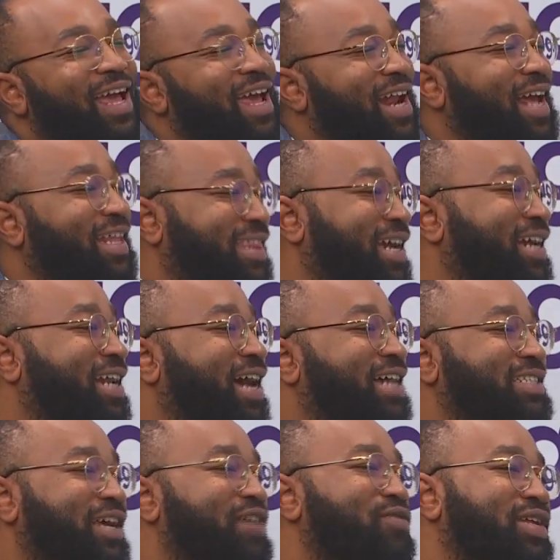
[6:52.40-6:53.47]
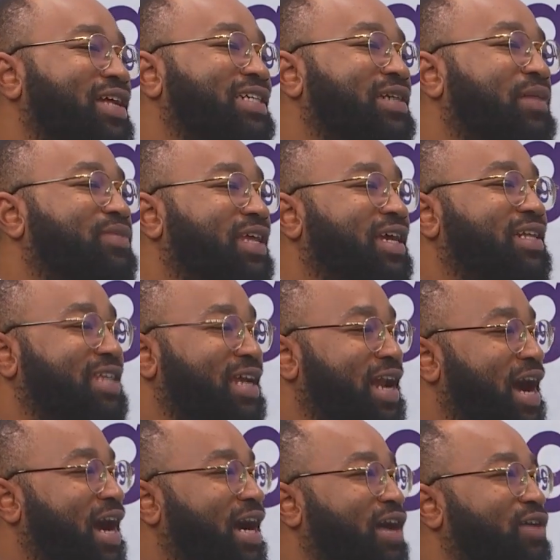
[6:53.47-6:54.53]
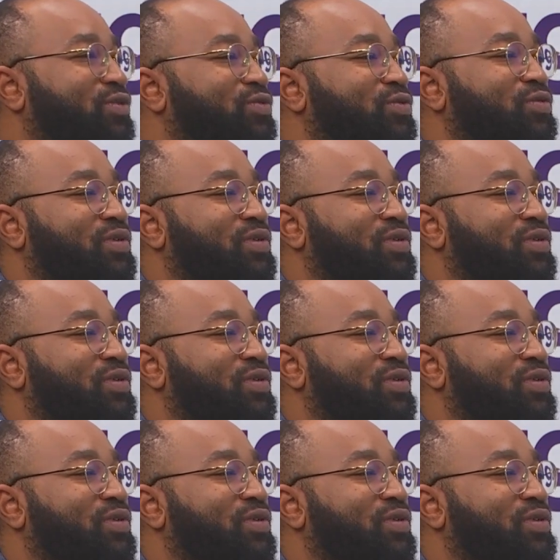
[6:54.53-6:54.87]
And I think that's something Ten Hag can do.